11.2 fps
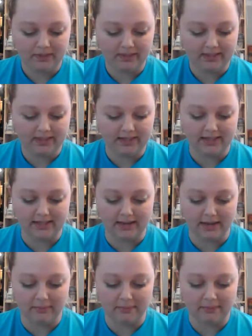Let's see his
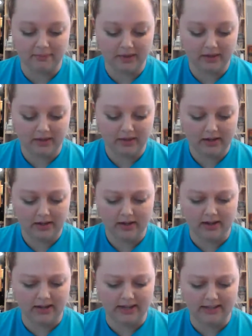name.
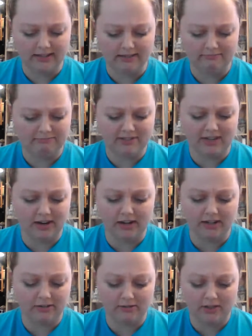
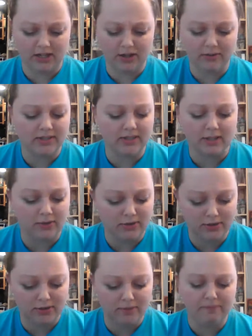Doug Hewson
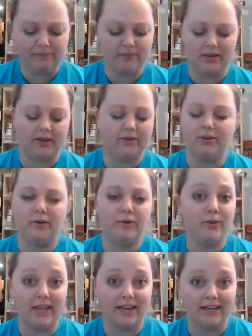YouTube. I don't know
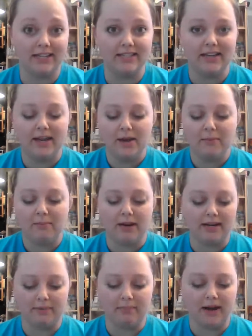who that is,
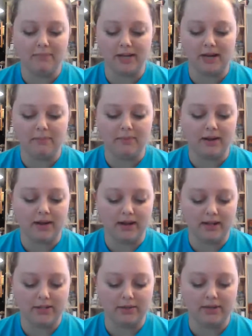but it popped up.
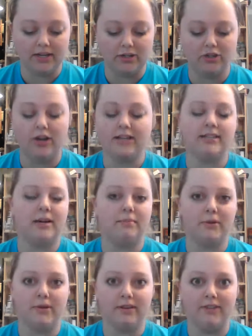So he just
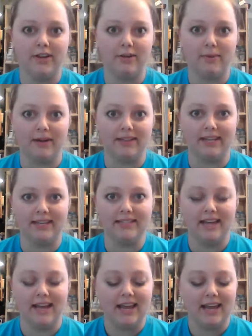uploaded a video about
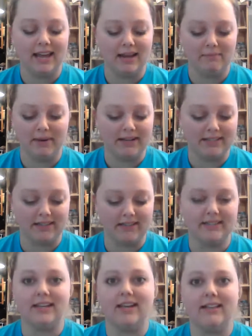this and basically
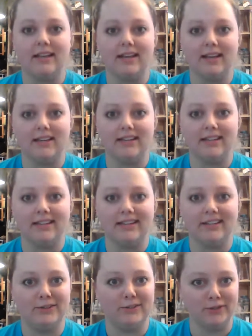said that
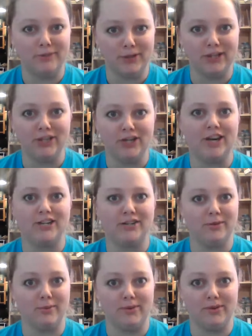YouTube just changed
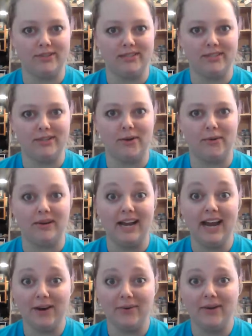the rules. So
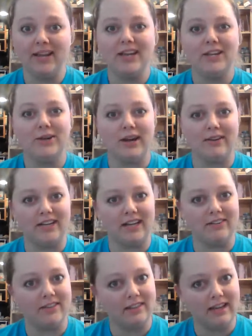now you have to
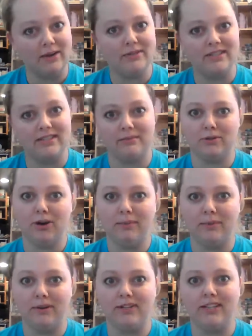have 1,000
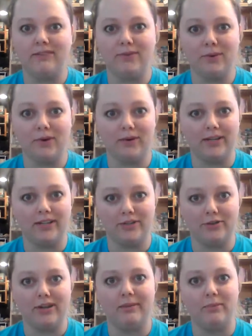subscribers if you are going to
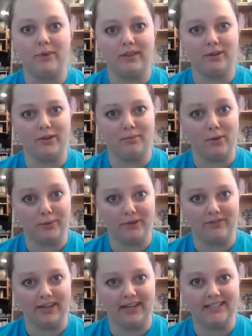stream with your mobile
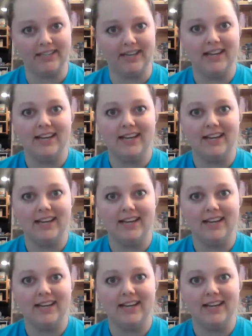device.